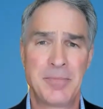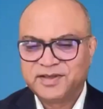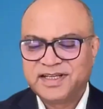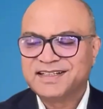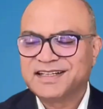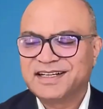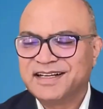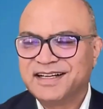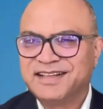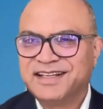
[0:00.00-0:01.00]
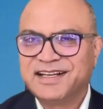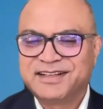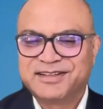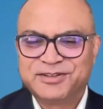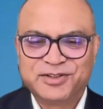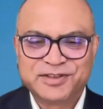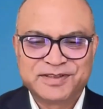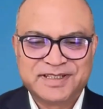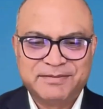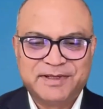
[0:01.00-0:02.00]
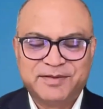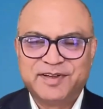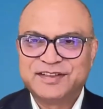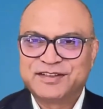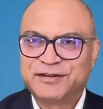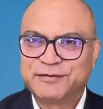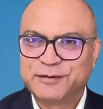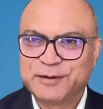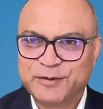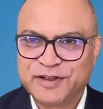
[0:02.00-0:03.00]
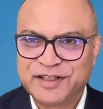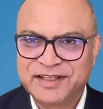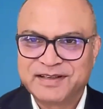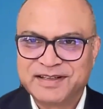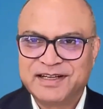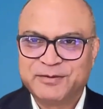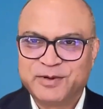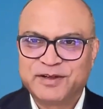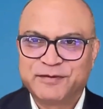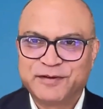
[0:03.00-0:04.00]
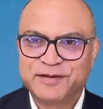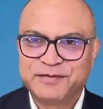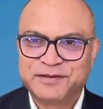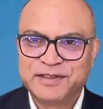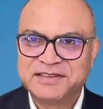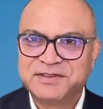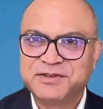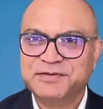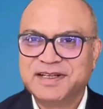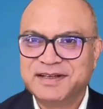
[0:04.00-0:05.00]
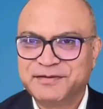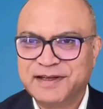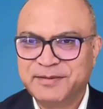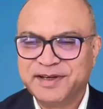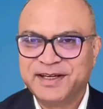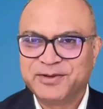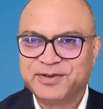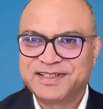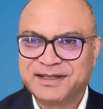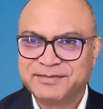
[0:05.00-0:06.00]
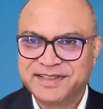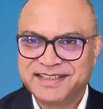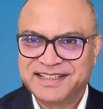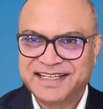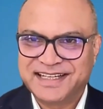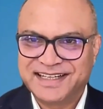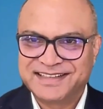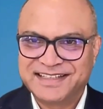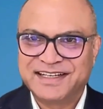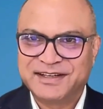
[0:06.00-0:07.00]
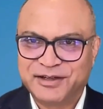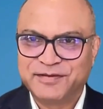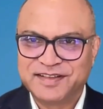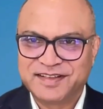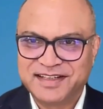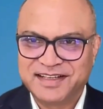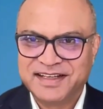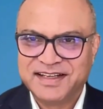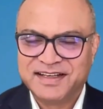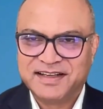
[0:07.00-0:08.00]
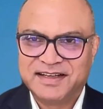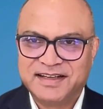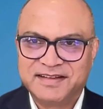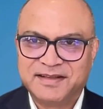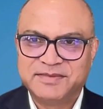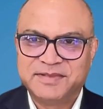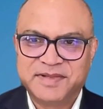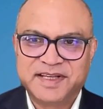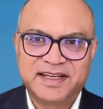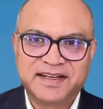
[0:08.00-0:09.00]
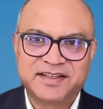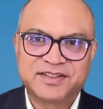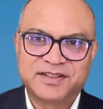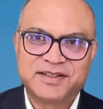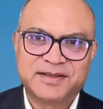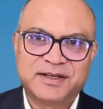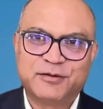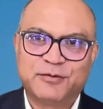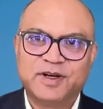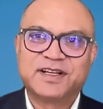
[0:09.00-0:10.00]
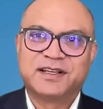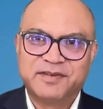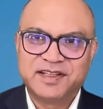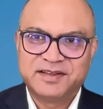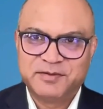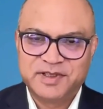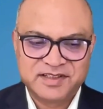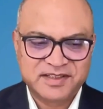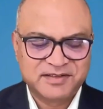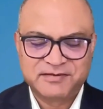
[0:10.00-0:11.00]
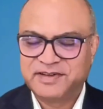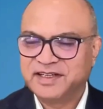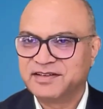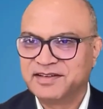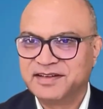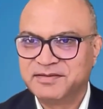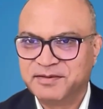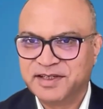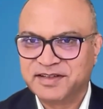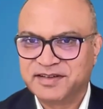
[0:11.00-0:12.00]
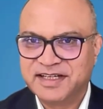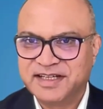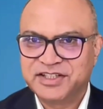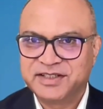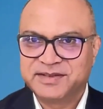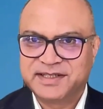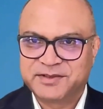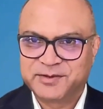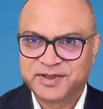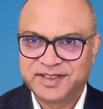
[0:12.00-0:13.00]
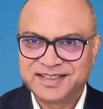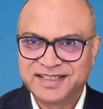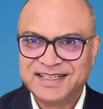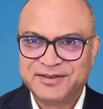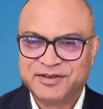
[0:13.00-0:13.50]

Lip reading: Yes, I think those memories of working, I work for two family-owned companies, and obviously the mechanics of working with certain vendor relationships was